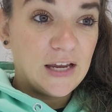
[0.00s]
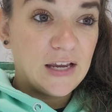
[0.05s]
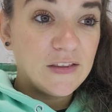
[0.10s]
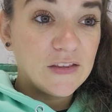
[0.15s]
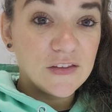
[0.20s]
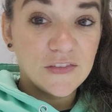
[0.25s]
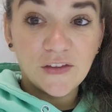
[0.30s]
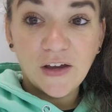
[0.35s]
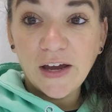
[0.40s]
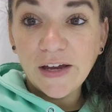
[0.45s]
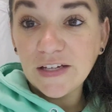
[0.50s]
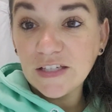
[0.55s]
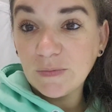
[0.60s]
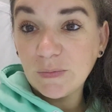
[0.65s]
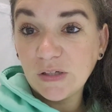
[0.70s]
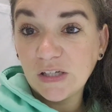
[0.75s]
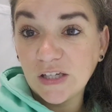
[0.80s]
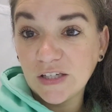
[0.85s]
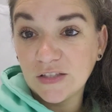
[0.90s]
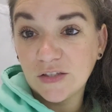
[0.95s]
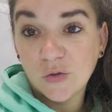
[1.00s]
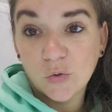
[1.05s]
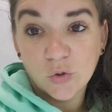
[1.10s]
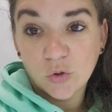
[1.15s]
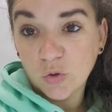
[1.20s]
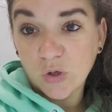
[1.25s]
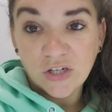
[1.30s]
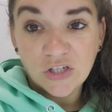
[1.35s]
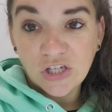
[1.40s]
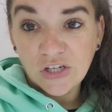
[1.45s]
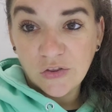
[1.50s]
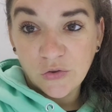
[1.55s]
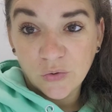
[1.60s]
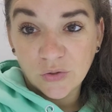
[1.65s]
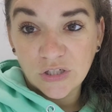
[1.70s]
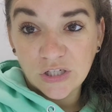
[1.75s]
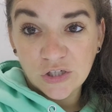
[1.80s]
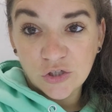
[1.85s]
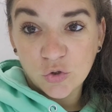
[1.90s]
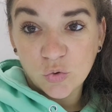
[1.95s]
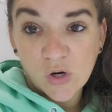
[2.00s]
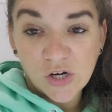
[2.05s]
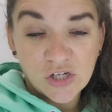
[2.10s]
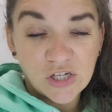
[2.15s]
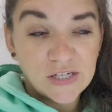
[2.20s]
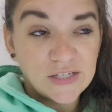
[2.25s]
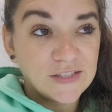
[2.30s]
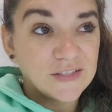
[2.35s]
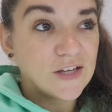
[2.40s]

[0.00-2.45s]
And the thighs, because they're stretchy, they're just stretchy.